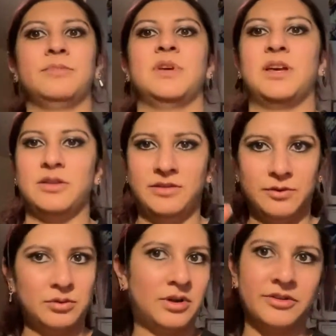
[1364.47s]
I'll leave
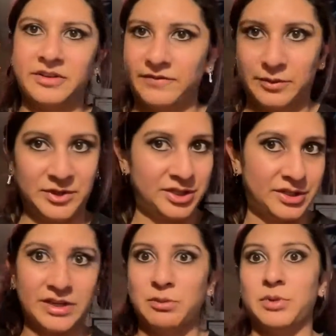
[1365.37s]
you all the information
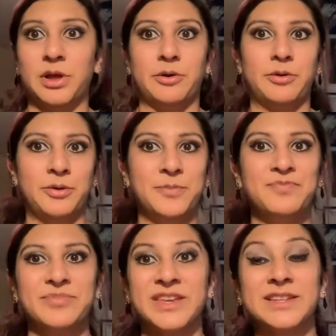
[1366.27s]
down below,
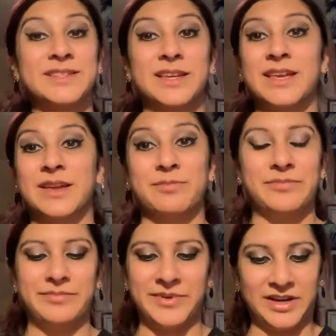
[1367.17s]
because I can't
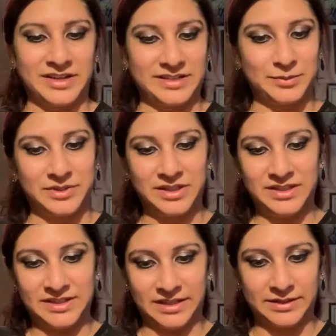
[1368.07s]
be honest. One of
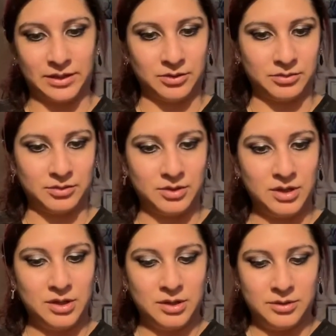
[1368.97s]
these days I will
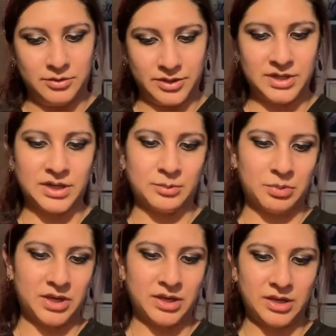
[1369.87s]
look it up
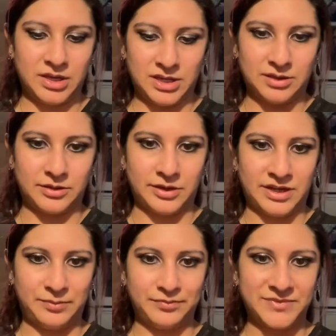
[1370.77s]
and learn
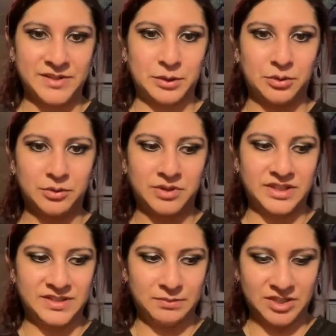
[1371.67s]
it. So
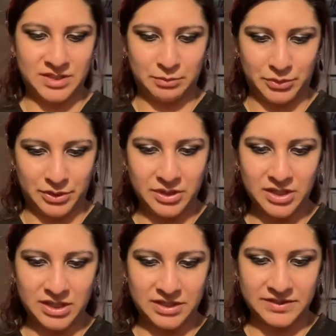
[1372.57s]
this month's book
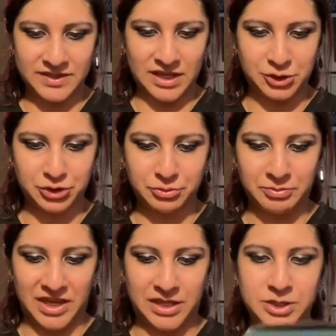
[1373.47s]
is Angel
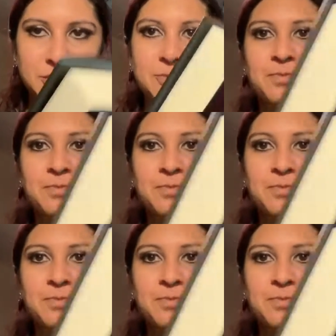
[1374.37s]
Mage.